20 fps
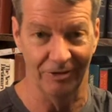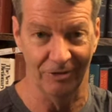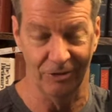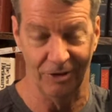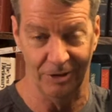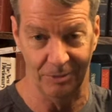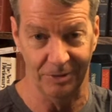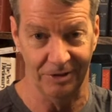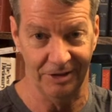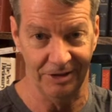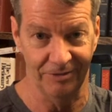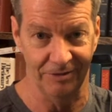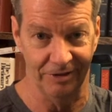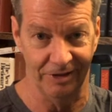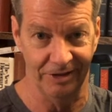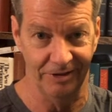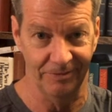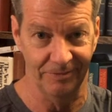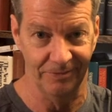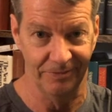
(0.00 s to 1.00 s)
So I believe in
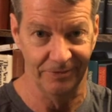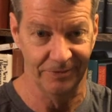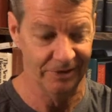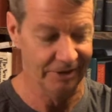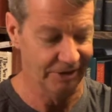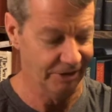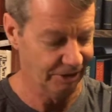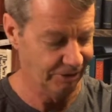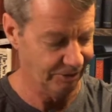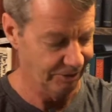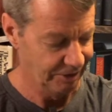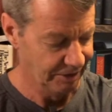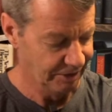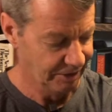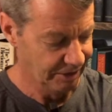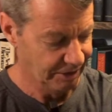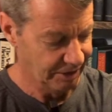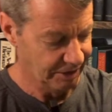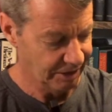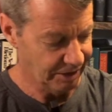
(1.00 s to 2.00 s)
it. You know,
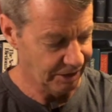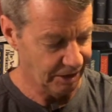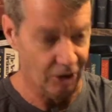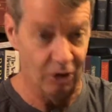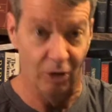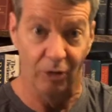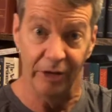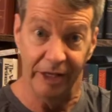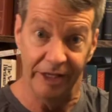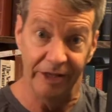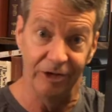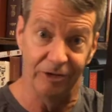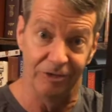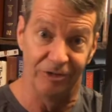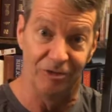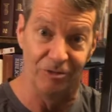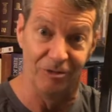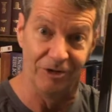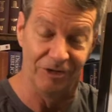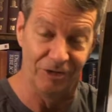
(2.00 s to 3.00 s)
oh, and there's
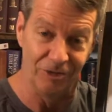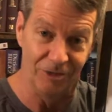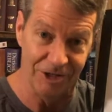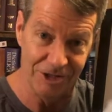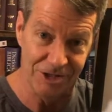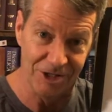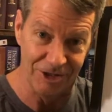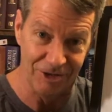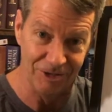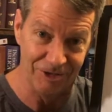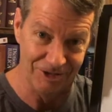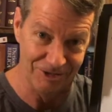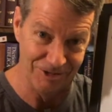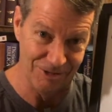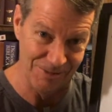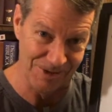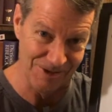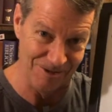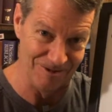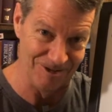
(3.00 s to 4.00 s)
a resurrection. There needs to
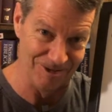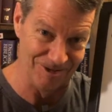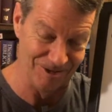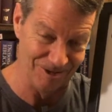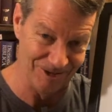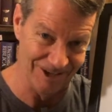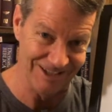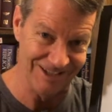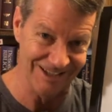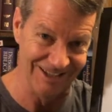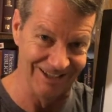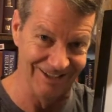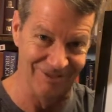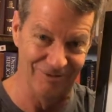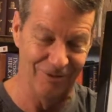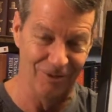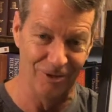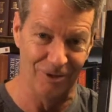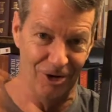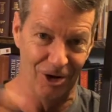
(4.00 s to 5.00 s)
be a resurrection
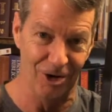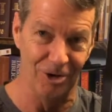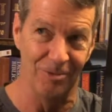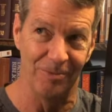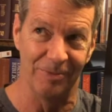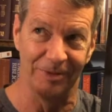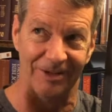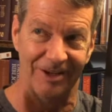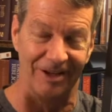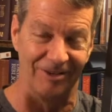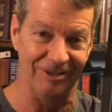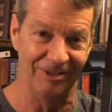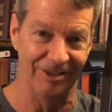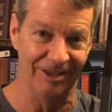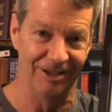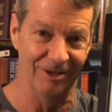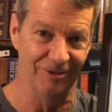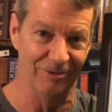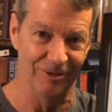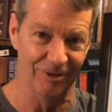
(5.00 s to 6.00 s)
for hope and
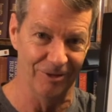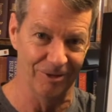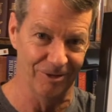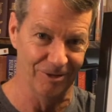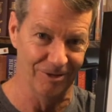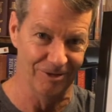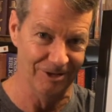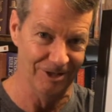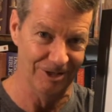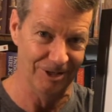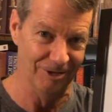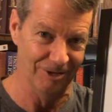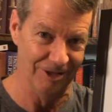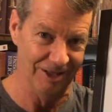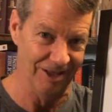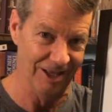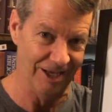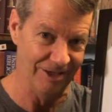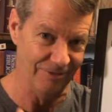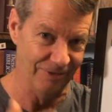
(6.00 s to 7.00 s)
everything, and for you know that
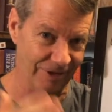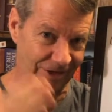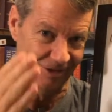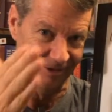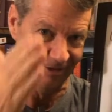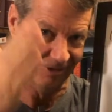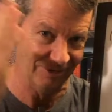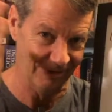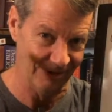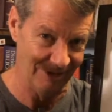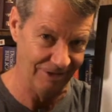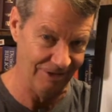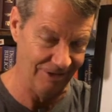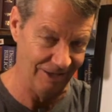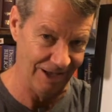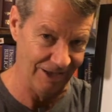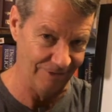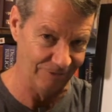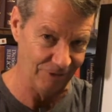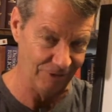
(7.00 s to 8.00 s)
life has
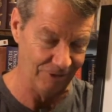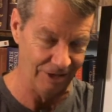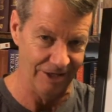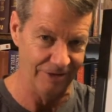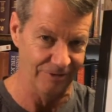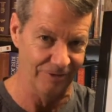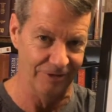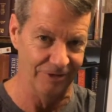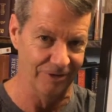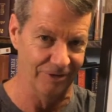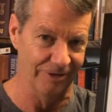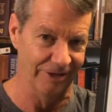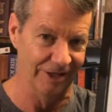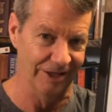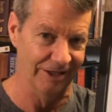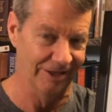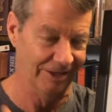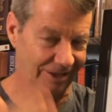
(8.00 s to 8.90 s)
afterlife and all that.